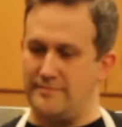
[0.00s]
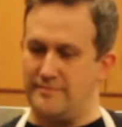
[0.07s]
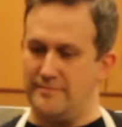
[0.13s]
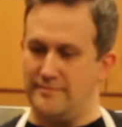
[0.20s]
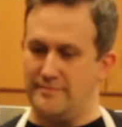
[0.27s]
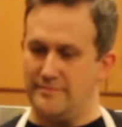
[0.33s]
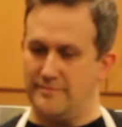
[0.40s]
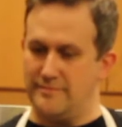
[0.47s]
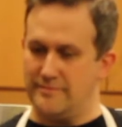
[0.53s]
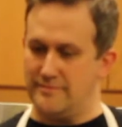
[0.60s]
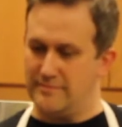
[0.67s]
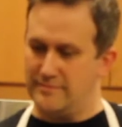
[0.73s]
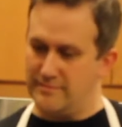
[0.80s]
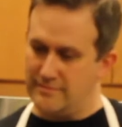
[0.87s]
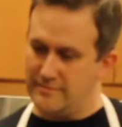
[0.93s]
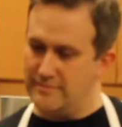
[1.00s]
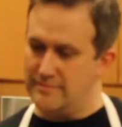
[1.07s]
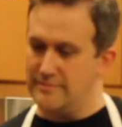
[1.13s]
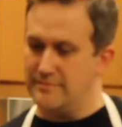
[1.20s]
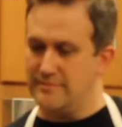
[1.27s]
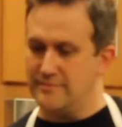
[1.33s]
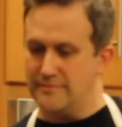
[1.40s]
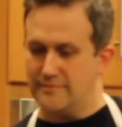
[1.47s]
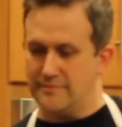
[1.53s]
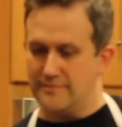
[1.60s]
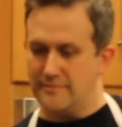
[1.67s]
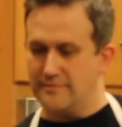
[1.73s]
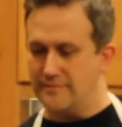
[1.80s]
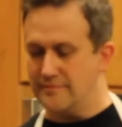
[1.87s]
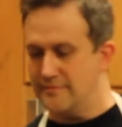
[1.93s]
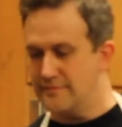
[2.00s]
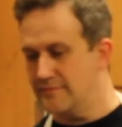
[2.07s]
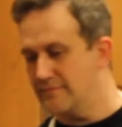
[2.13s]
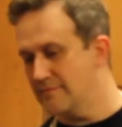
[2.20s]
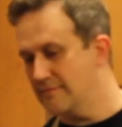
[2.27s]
The person shown says nothing.